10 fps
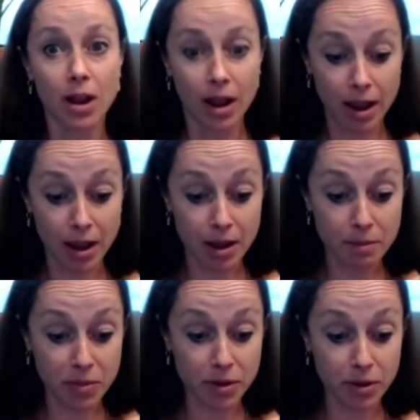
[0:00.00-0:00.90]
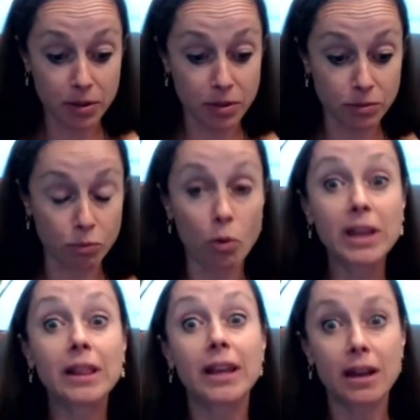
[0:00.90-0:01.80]
um, the the
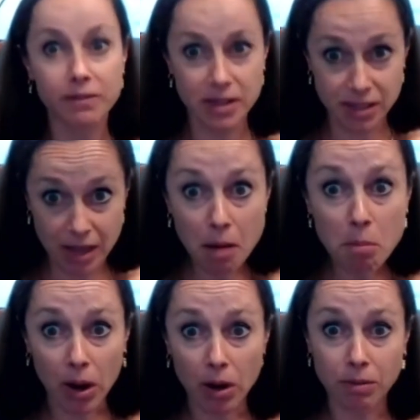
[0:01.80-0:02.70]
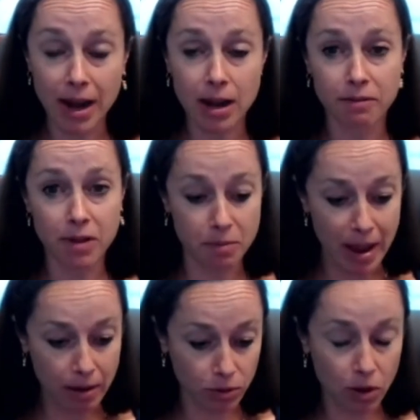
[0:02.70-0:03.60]
roiling of the summer, right, if,
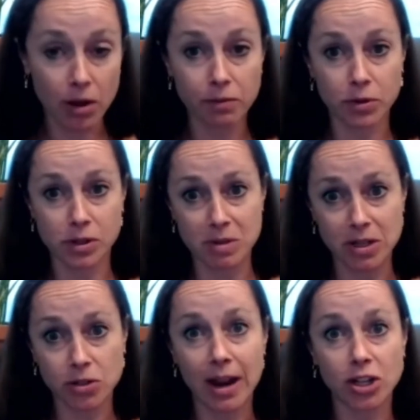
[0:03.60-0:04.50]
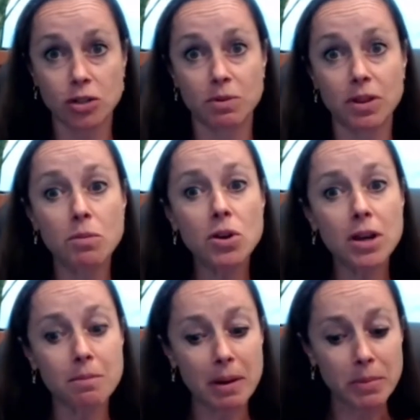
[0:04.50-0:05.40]
about law enforcement interaction with
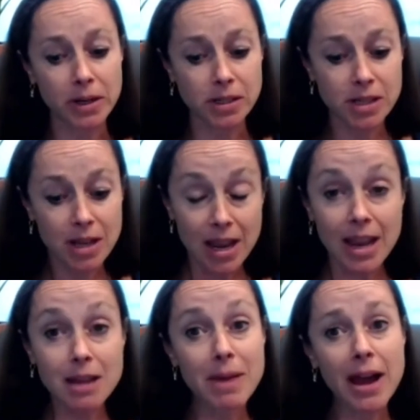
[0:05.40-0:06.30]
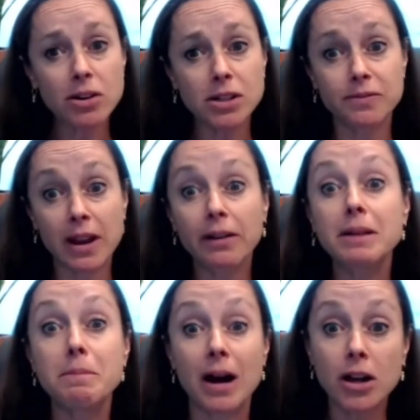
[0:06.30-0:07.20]
community members, it matters very
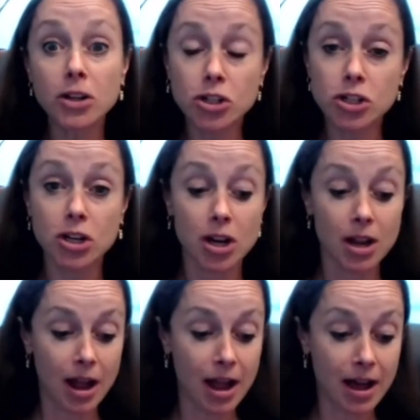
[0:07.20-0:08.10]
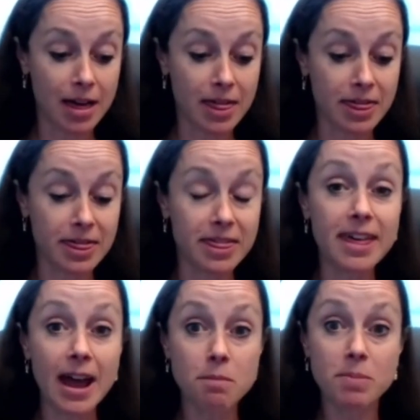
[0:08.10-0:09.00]
much uh,
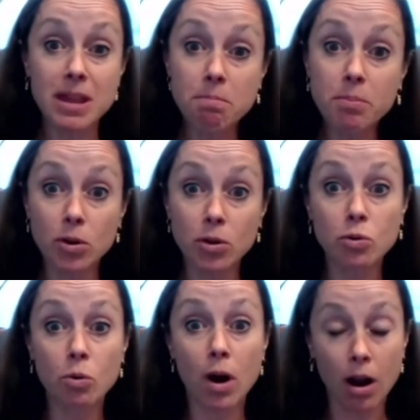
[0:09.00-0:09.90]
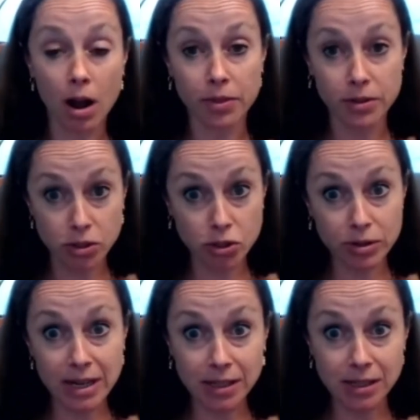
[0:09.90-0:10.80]
that people who are on the
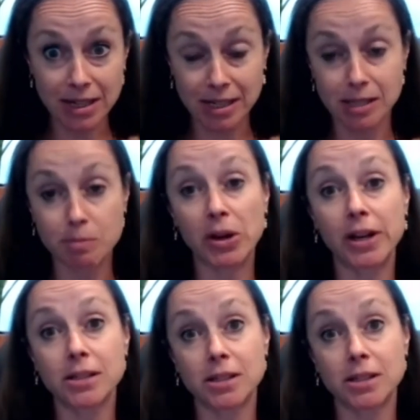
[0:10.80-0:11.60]
streets experience a